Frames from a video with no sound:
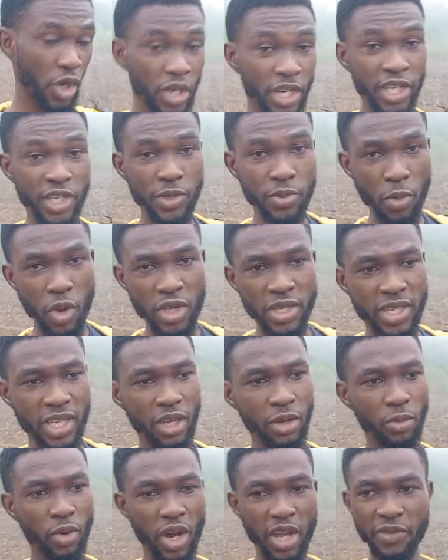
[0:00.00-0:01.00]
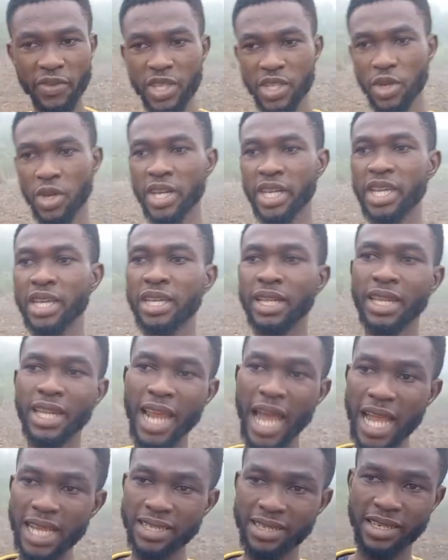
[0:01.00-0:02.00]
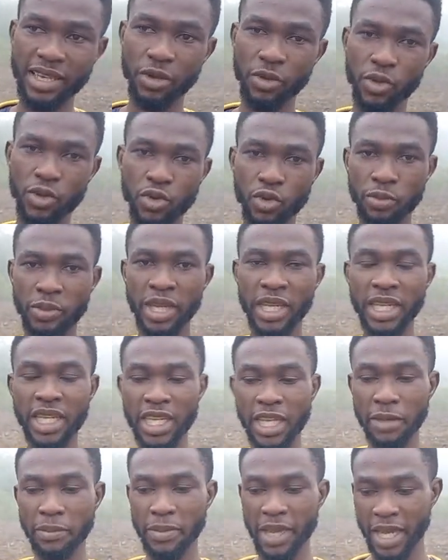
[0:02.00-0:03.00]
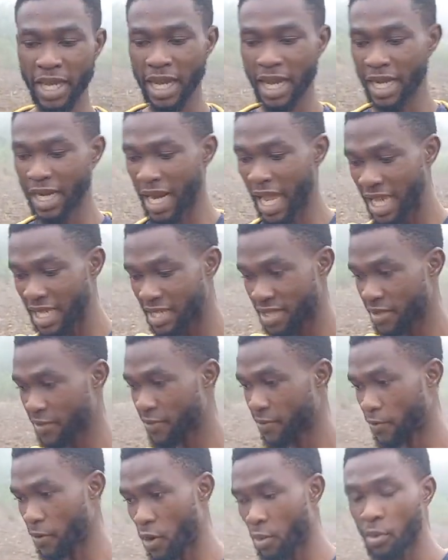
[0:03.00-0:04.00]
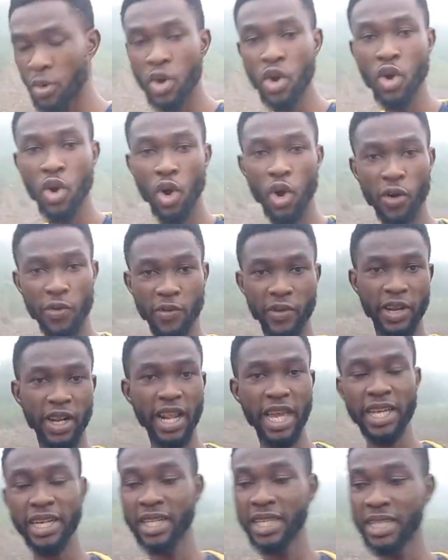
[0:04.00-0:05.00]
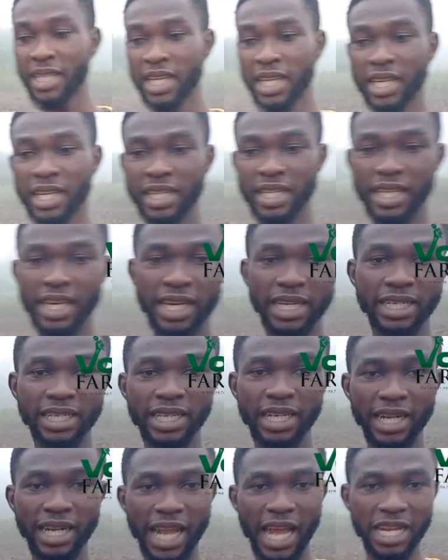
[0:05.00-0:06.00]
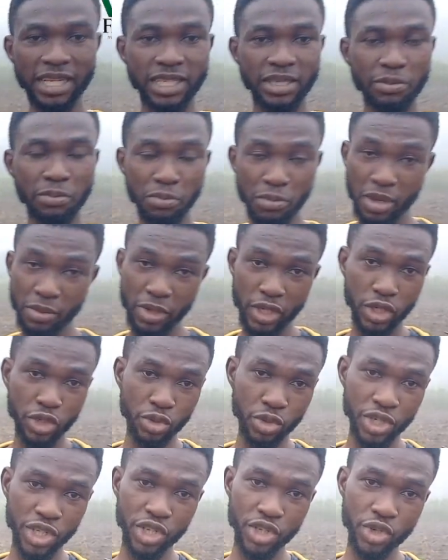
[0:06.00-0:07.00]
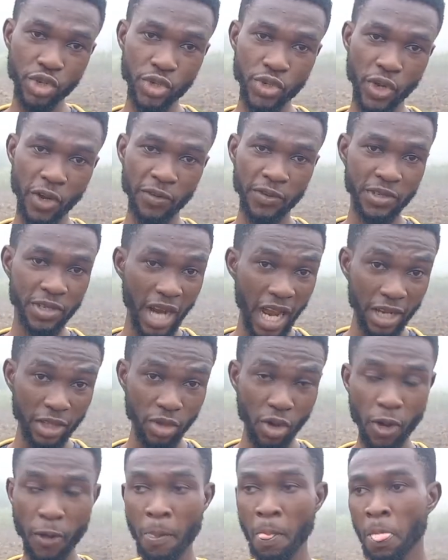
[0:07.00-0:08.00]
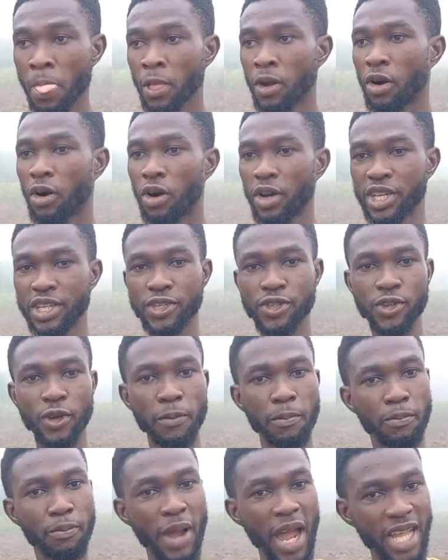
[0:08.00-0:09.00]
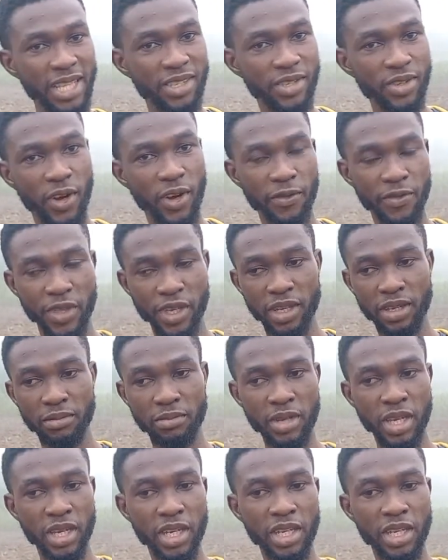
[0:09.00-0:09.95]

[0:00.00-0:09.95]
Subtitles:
on a small scale, but if it's on a large scale, you may need a mechanized form of clearing the land, maybe through the use of tractor, or in some parts of the